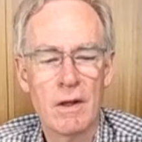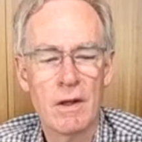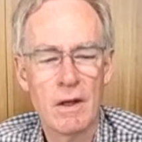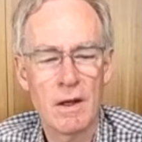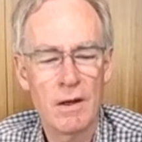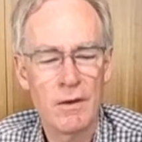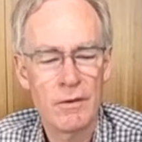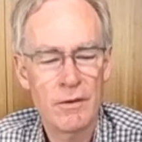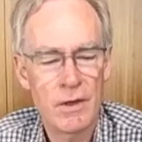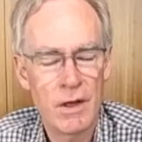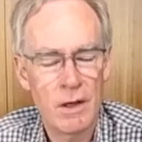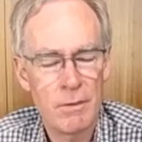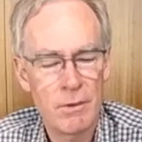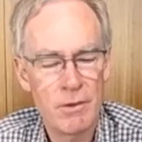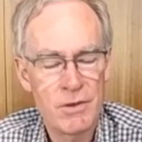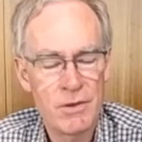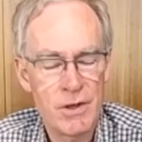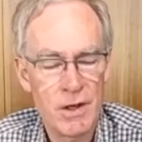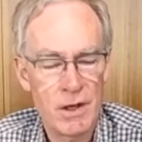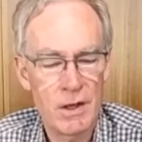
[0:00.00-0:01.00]
His name
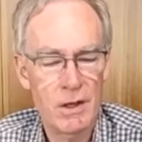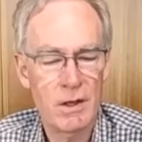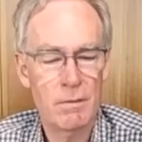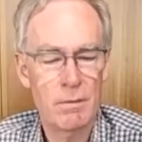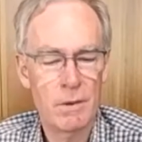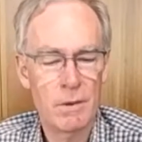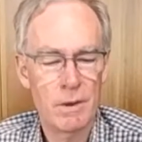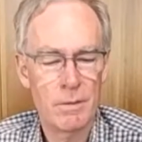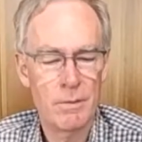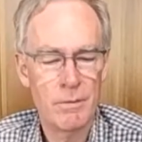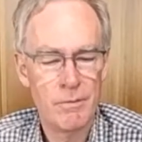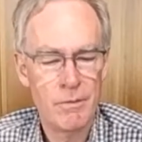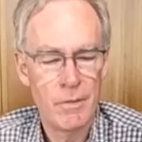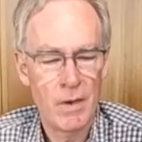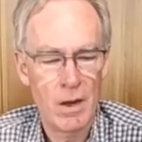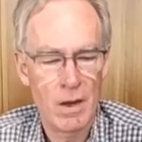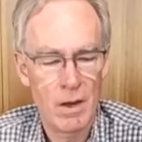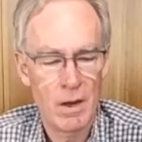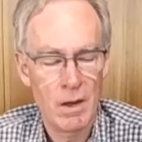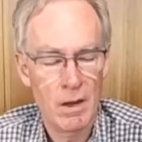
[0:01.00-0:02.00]
is Jacob,
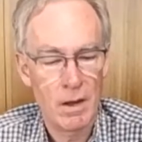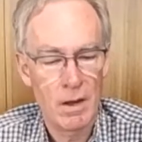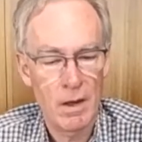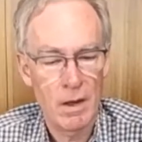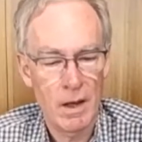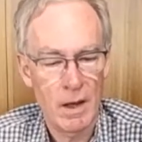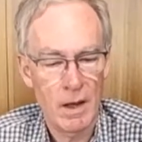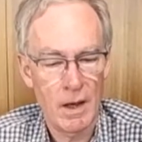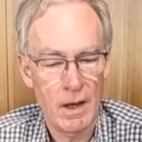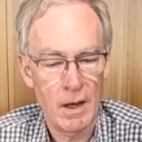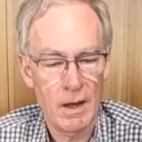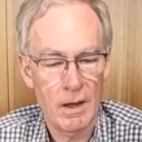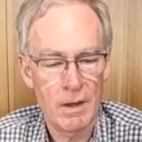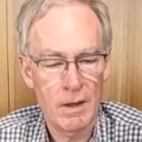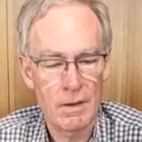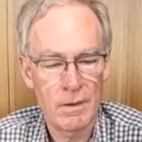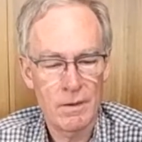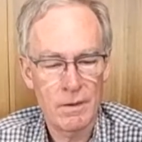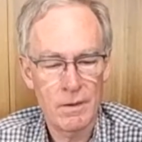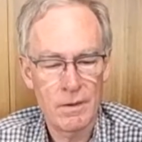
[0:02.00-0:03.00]

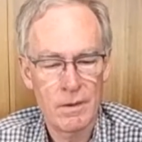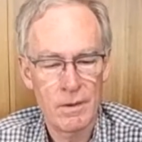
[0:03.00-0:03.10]
and